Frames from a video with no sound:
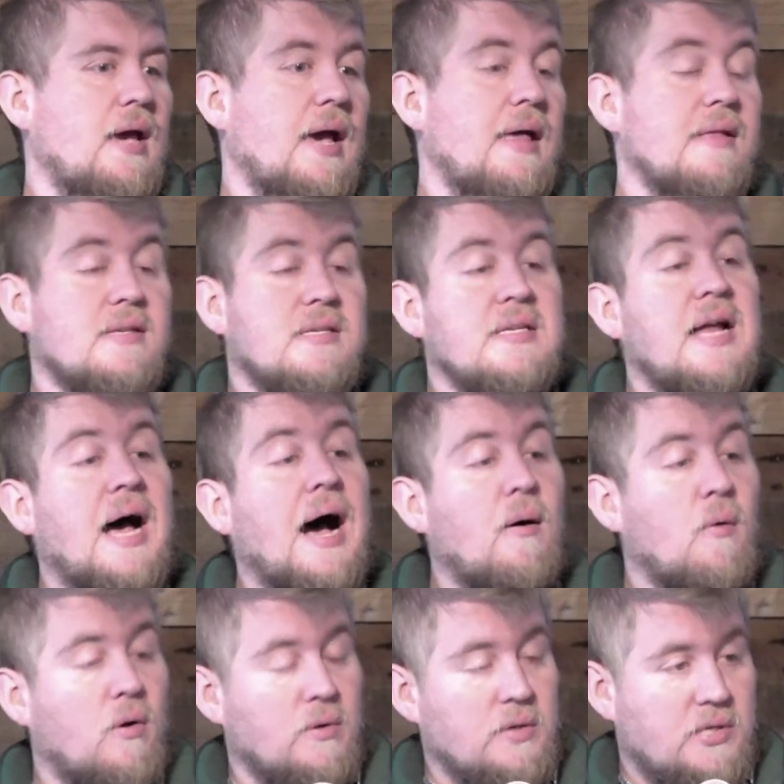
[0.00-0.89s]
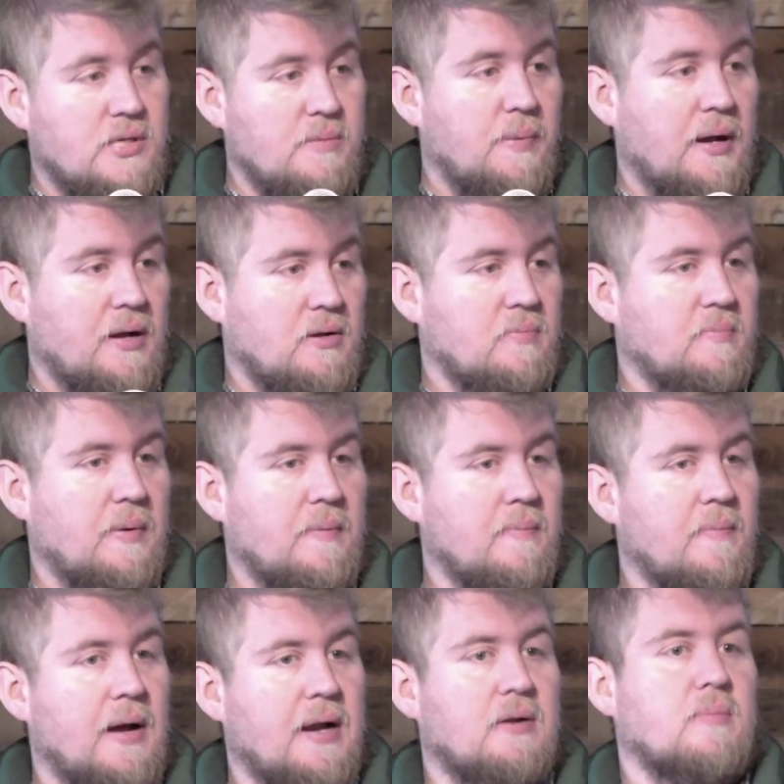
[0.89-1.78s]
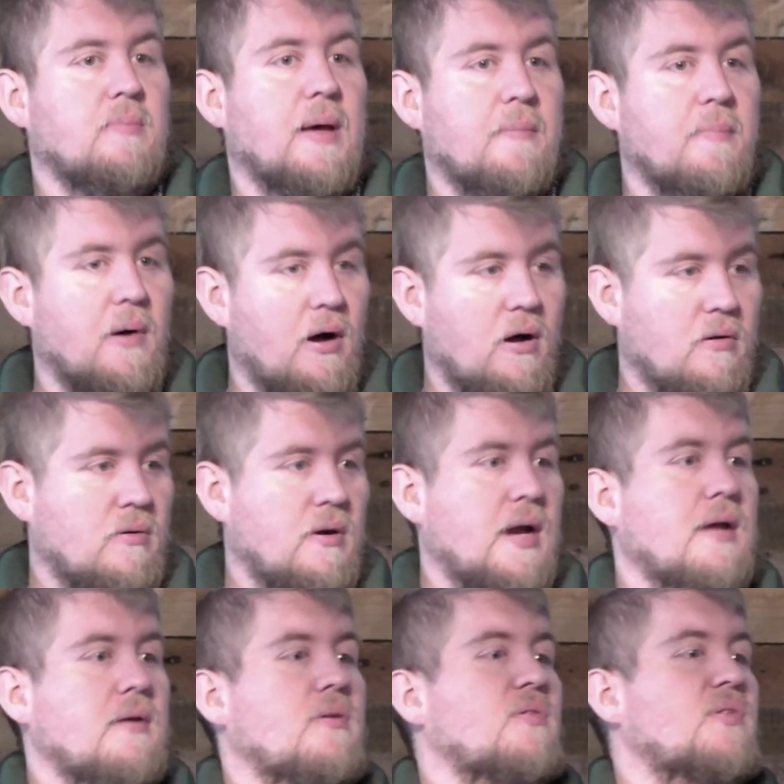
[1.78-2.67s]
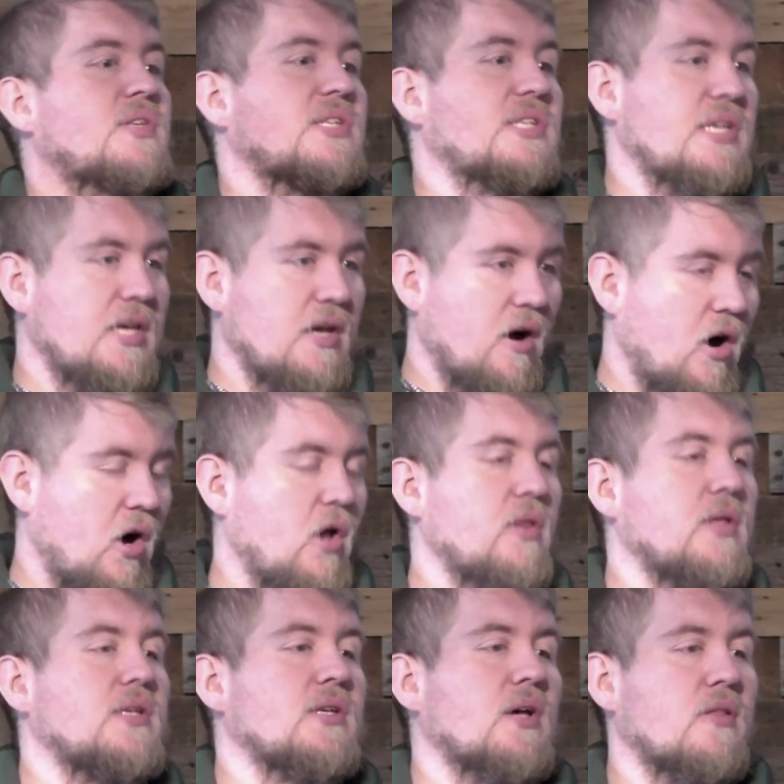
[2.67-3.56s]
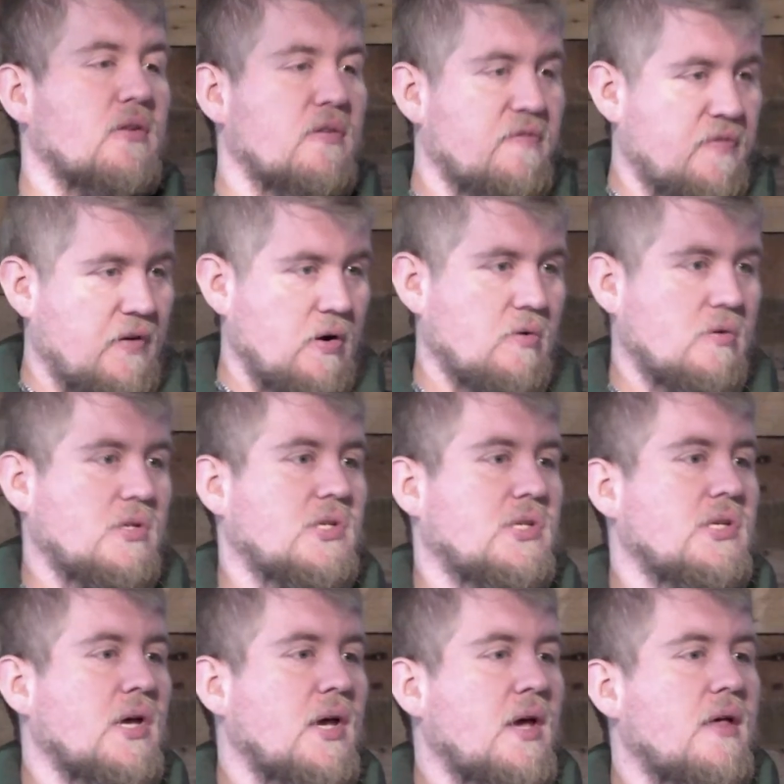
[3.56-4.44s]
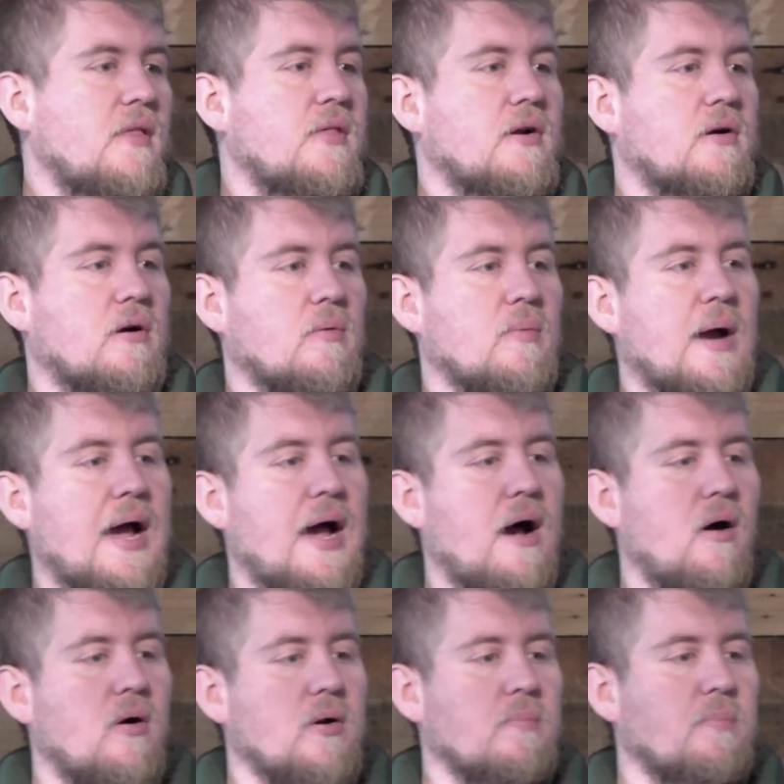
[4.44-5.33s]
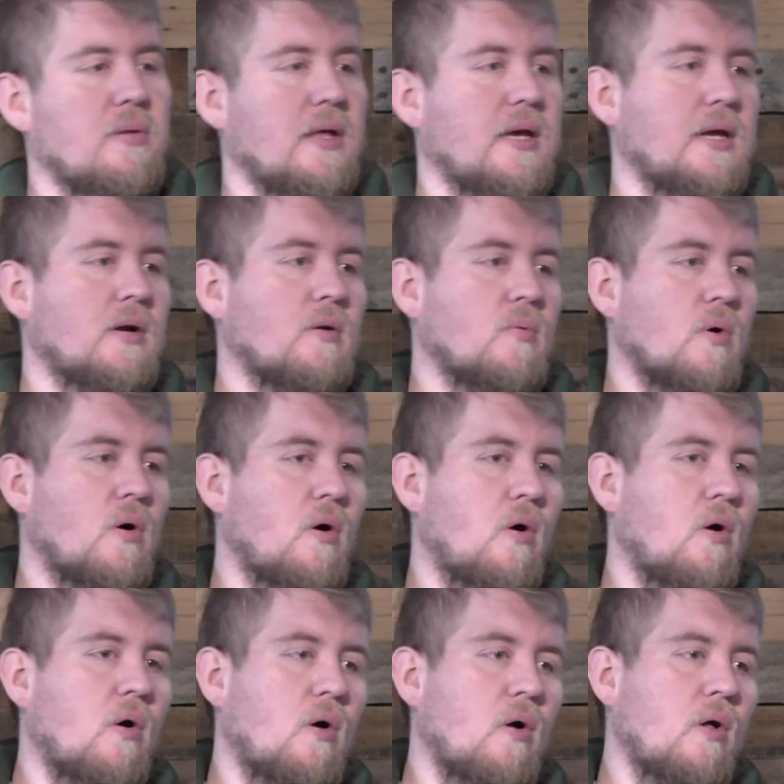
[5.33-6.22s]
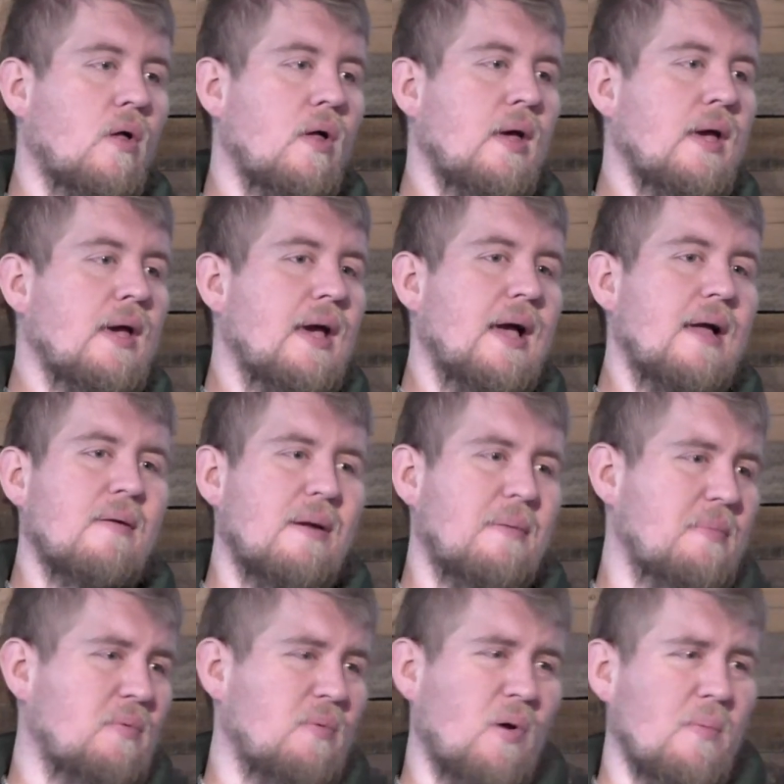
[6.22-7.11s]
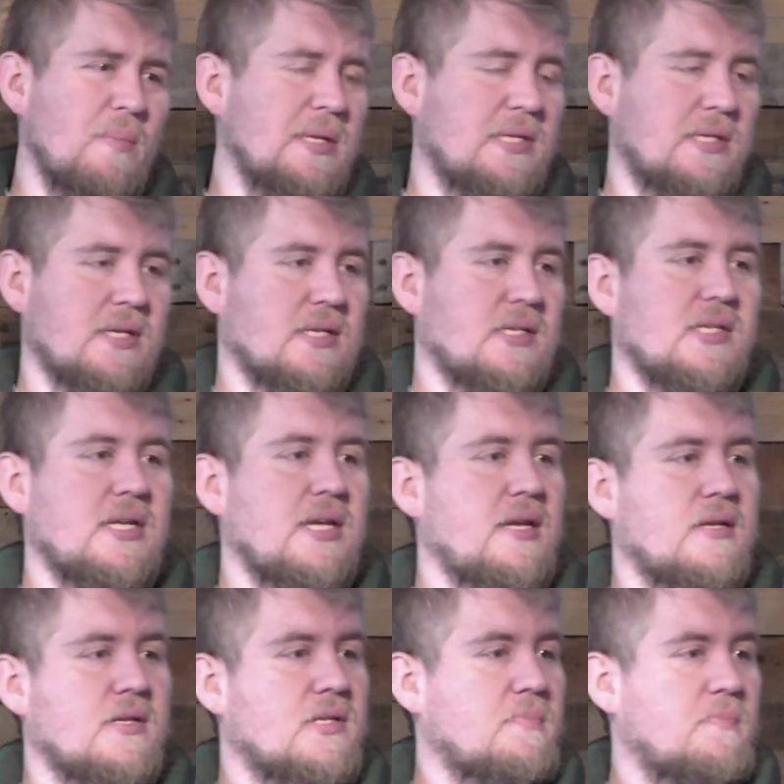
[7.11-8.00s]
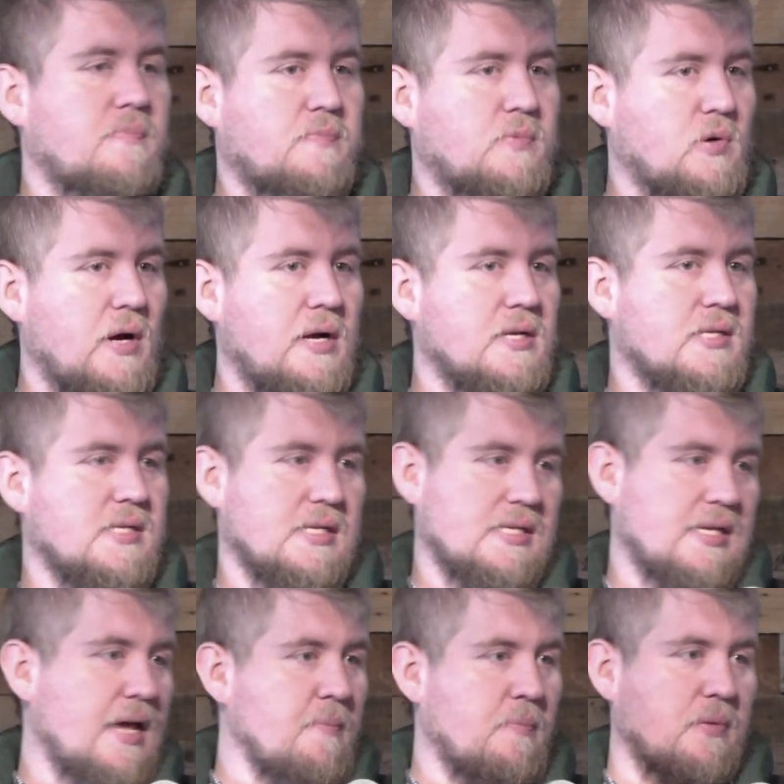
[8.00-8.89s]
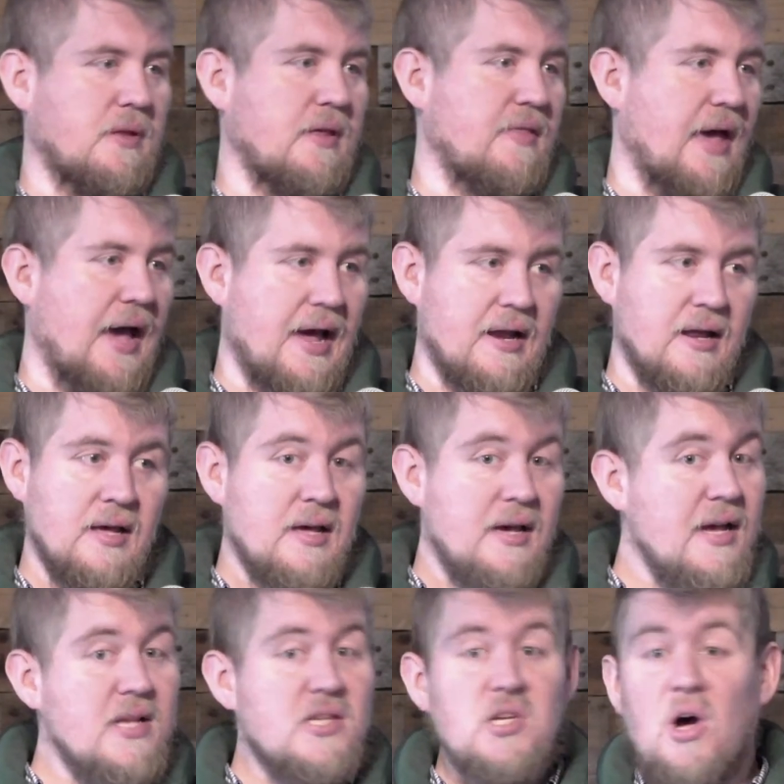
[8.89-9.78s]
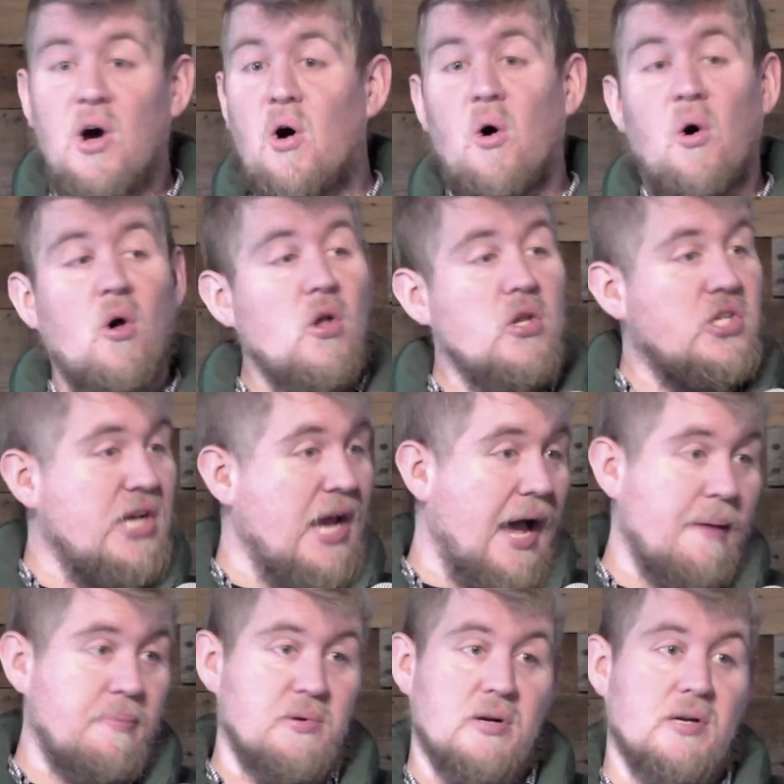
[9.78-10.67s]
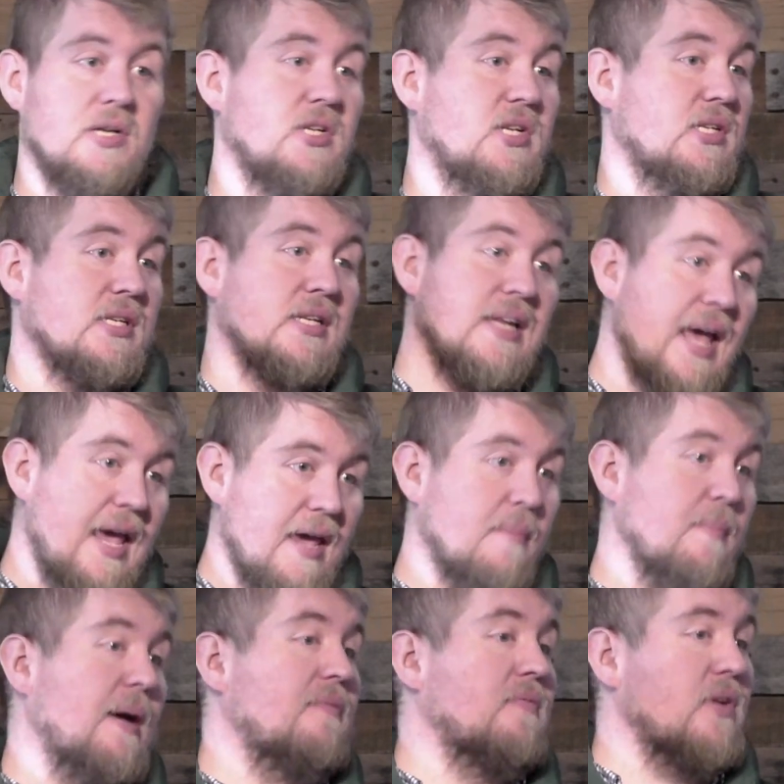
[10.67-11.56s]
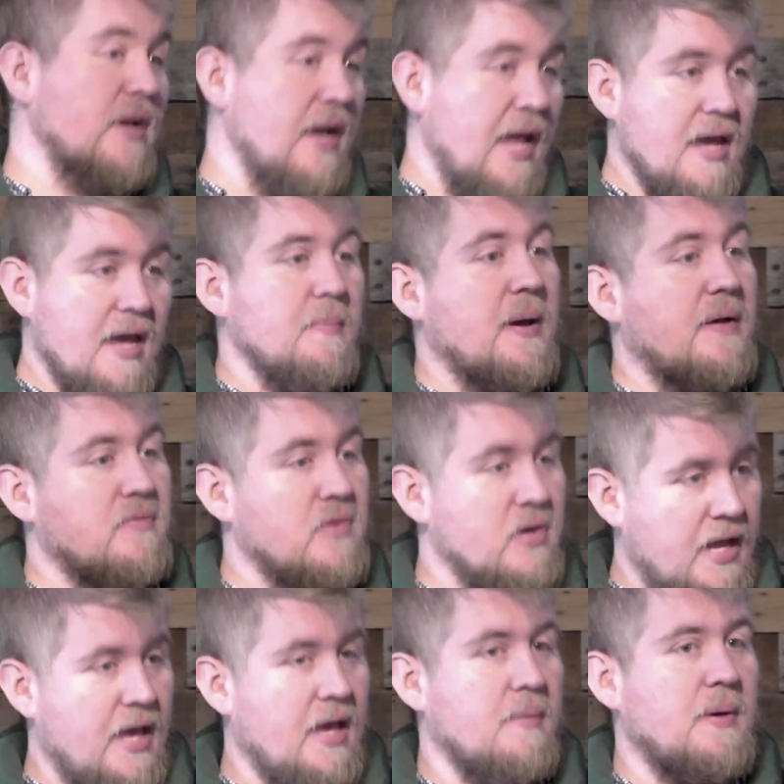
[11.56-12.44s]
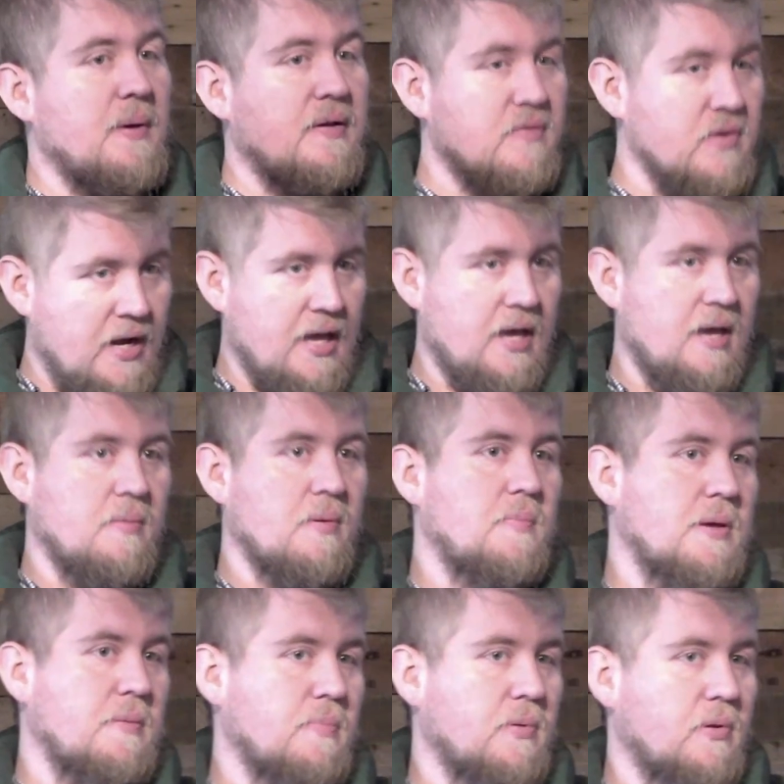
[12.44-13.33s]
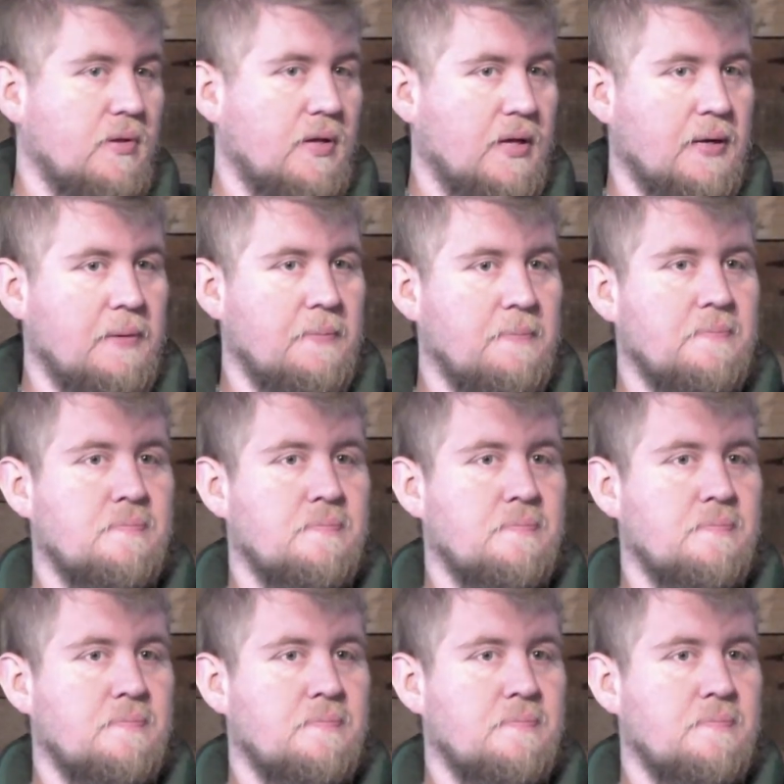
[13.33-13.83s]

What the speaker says: And it's not what we see modeled by Paul, right? You see all these other folks that are around and playing a role. And I mean, Romans 16 is the greatest example of that. It's a whole chapter of just name after name after name after name of people, you know.